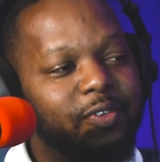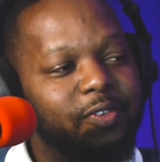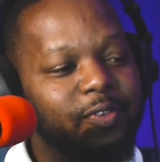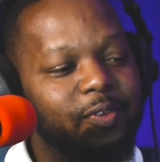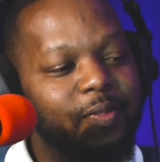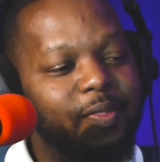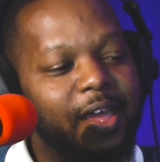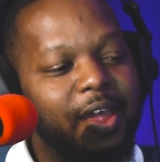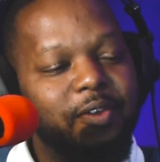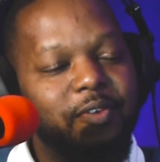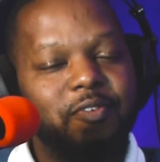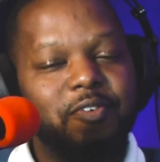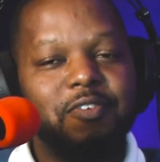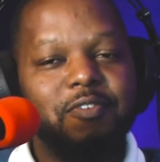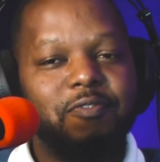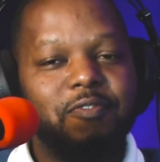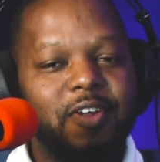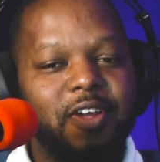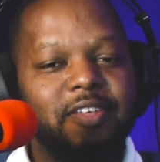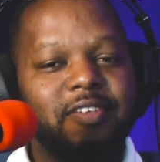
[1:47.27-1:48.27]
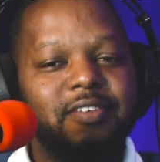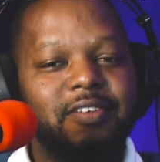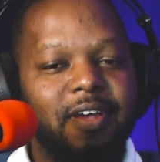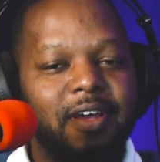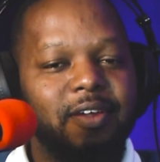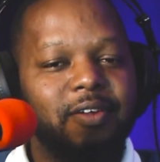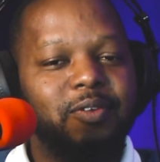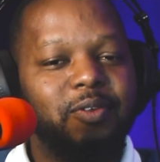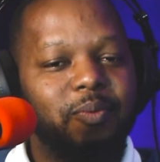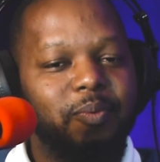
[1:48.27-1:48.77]
So that refresh
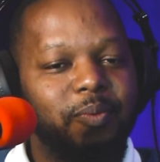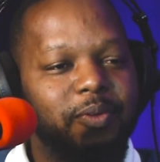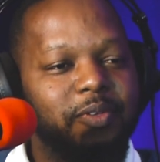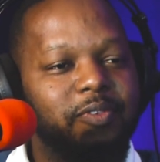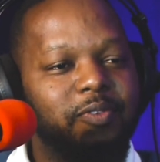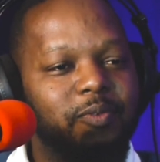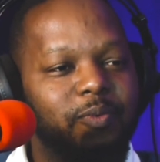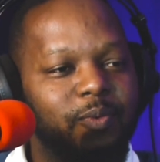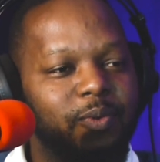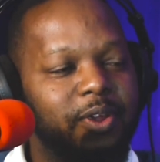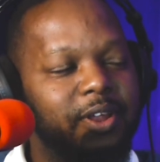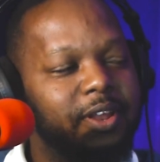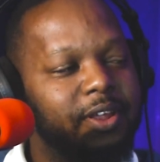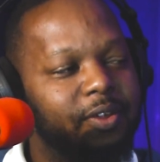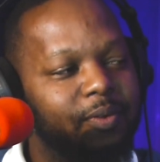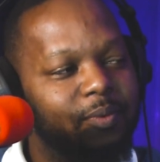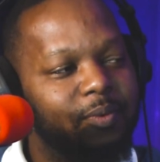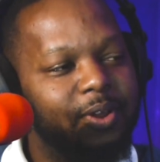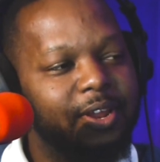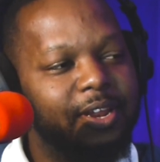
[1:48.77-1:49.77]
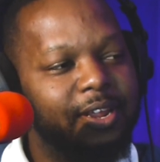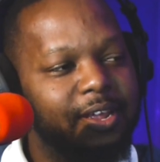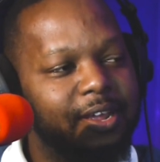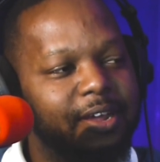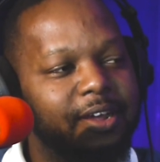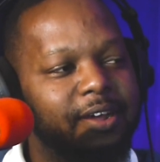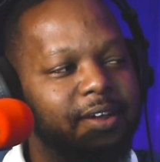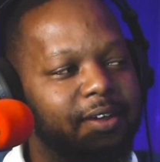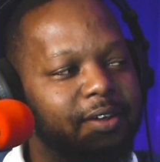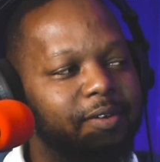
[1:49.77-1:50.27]
title was really, really
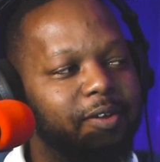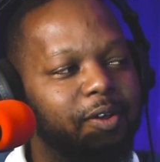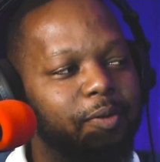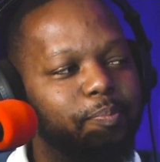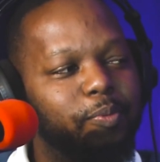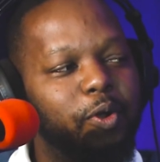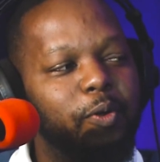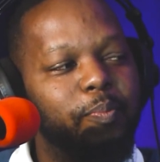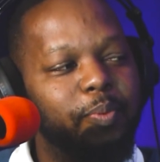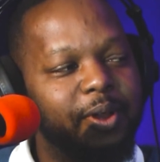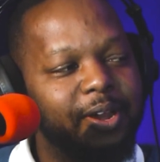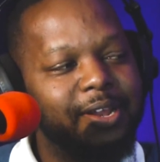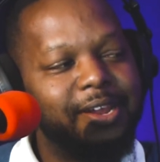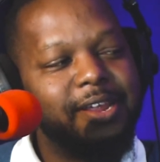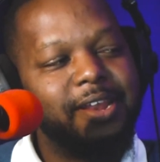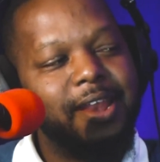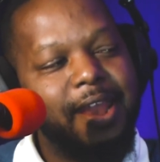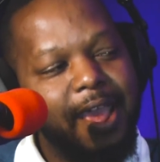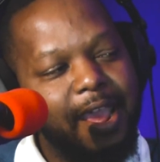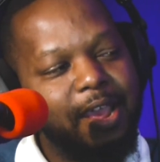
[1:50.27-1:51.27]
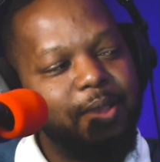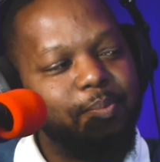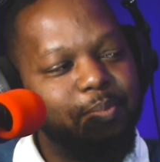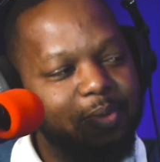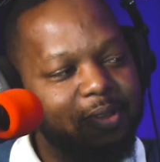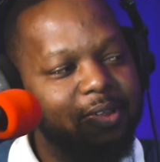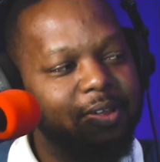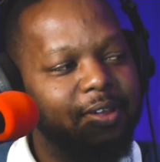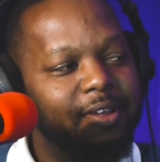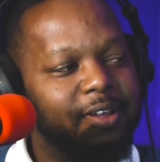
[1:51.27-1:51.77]
appropriately
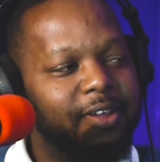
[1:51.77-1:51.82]
named.